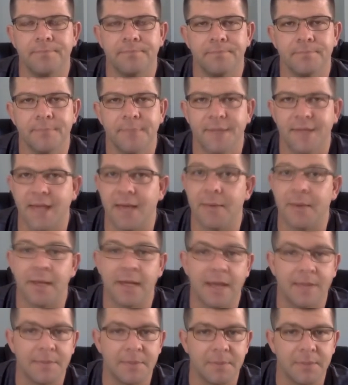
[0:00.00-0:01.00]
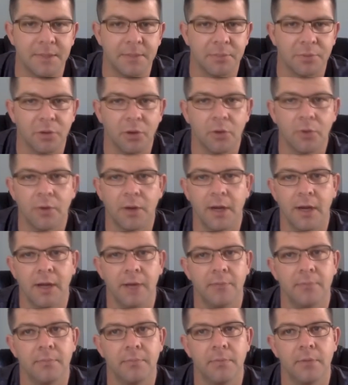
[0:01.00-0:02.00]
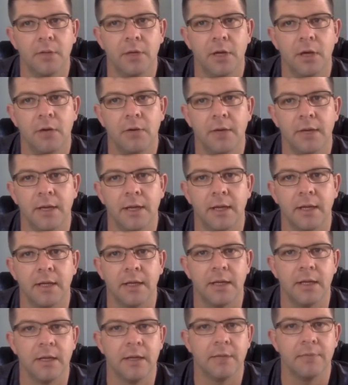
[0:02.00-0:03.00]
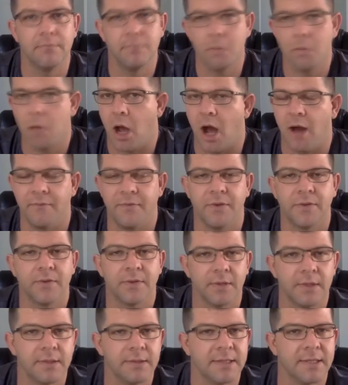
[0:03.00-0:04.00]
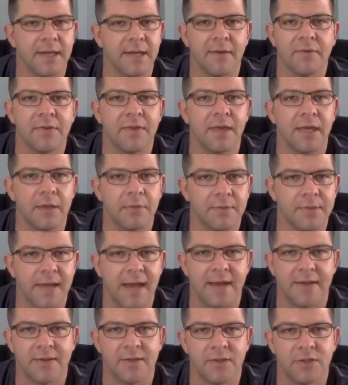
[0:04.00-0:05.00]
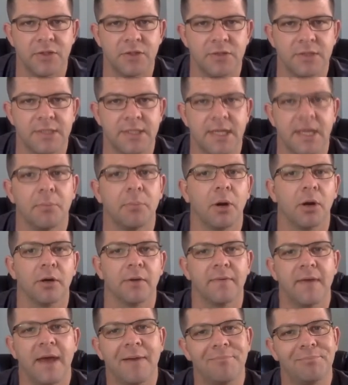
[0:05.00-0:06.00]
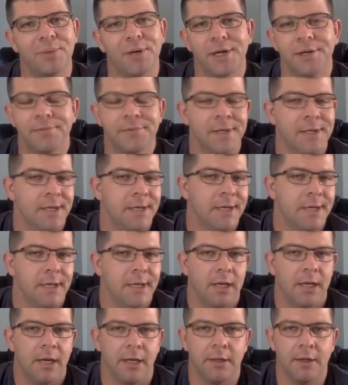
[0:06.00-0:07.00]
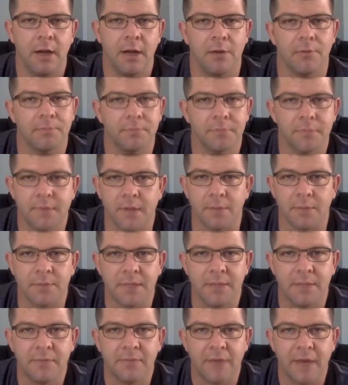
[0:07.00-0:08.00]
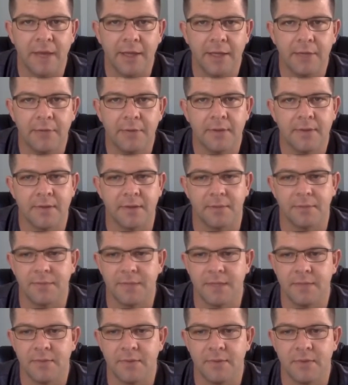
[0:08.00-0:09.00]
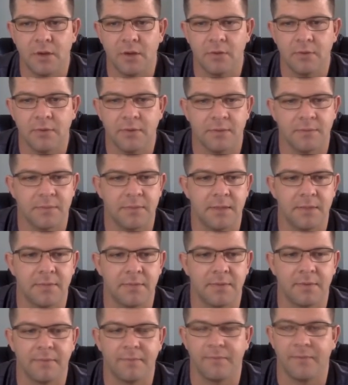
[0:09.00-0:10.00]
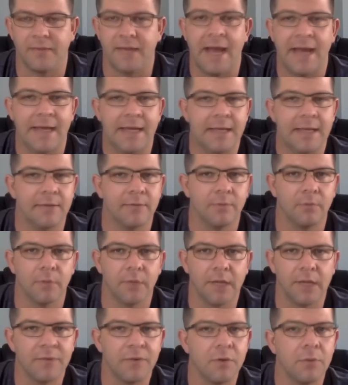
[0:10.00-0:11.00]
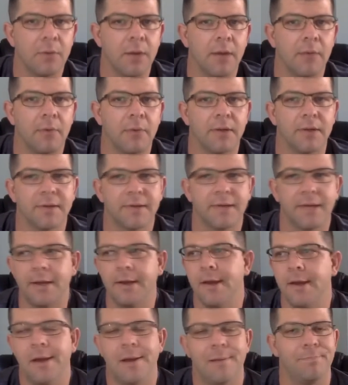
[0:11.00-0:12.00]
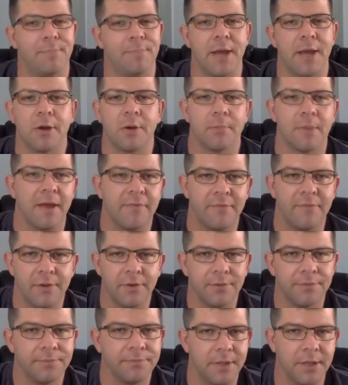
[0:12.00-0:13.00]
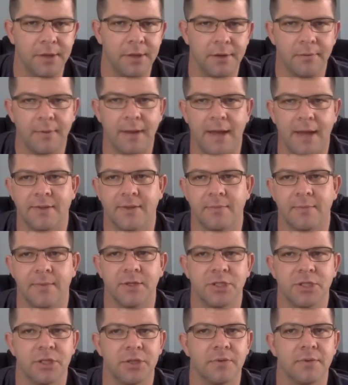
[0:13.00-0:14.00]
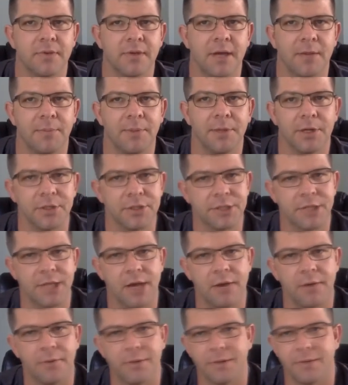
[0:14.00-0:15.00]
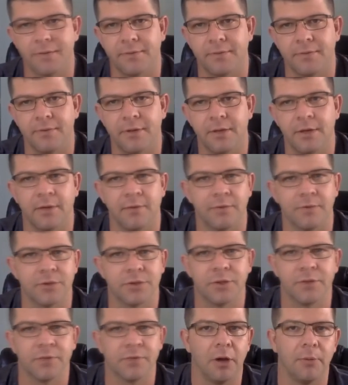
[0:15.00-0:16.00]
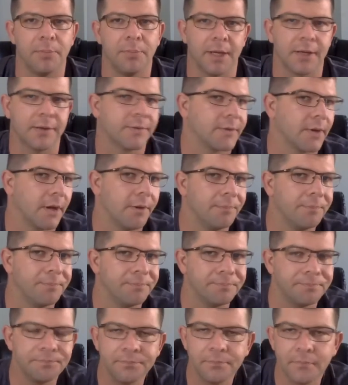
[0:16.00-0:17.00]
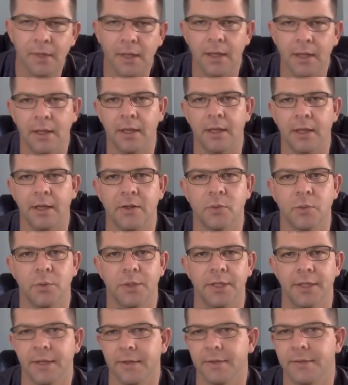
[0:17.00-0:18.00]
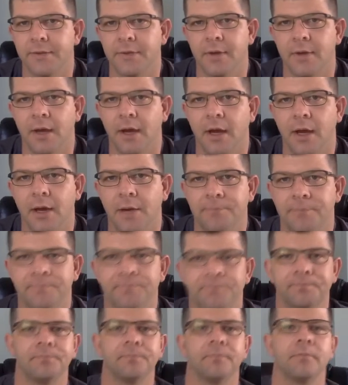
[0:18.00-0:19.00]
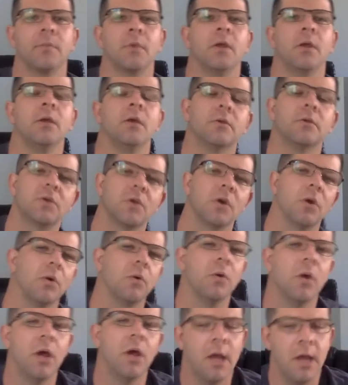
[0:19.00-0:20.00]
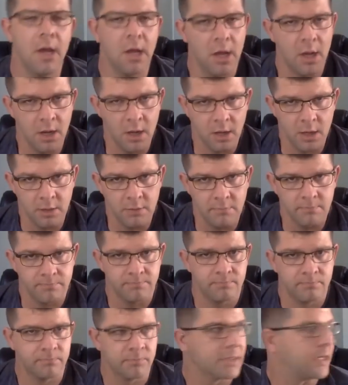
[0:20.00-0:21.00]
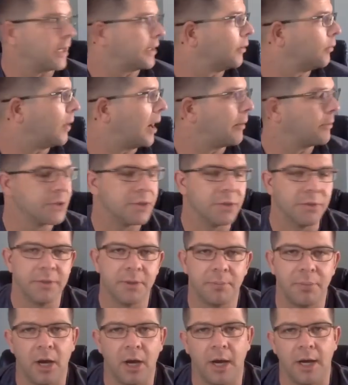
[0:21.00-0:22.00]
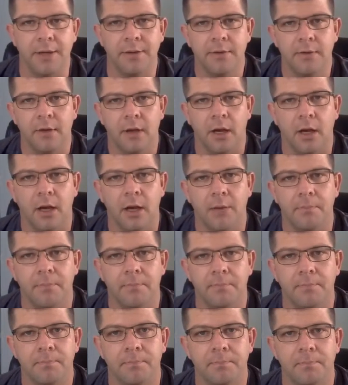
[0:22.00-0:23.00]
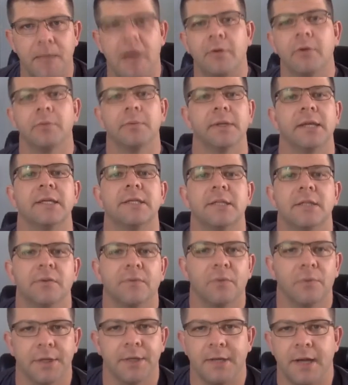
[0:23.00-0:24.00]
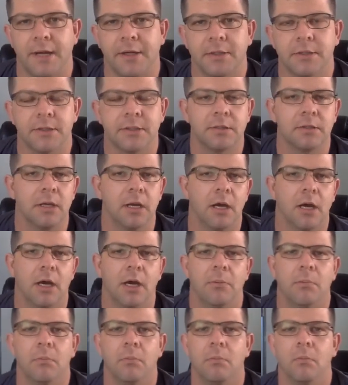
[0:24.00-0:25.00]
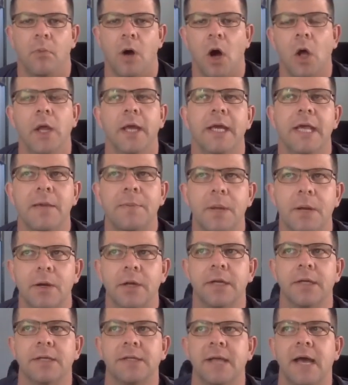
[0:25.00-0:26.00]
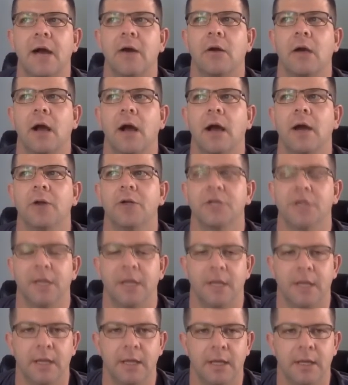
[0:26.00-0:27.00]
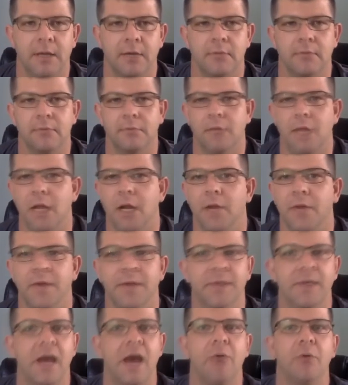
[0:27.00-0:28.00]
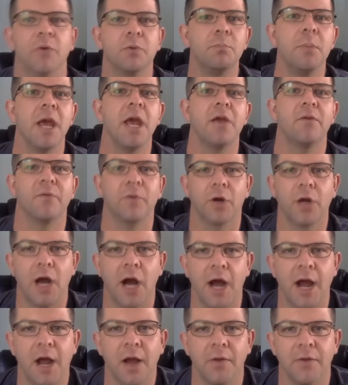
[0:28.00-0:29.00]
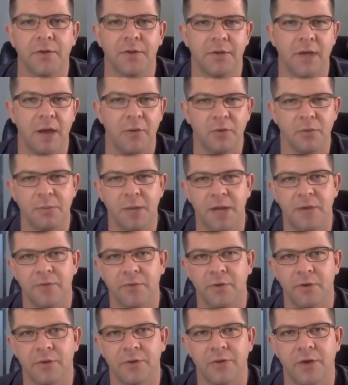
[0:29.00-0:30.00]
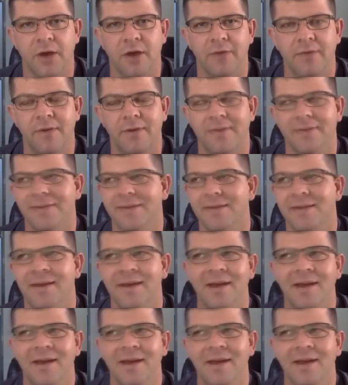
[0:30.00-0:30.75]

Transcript: Saban kept him in the program, and he obviously did everything he was asked to do to stay a part of that. But I don't know. Some teams value it. Some teams don't. Some teams flag it, whatever you might want to say. Baker Mayfield, had some issues a couple of years ago and was the first overall pick. So it what it is. So kind of why we're doing the pod, how it relates to the 49ers. All I keep hearing is how Kyle Shanahan, this guy was made for Kyle. This guy was made for his offense.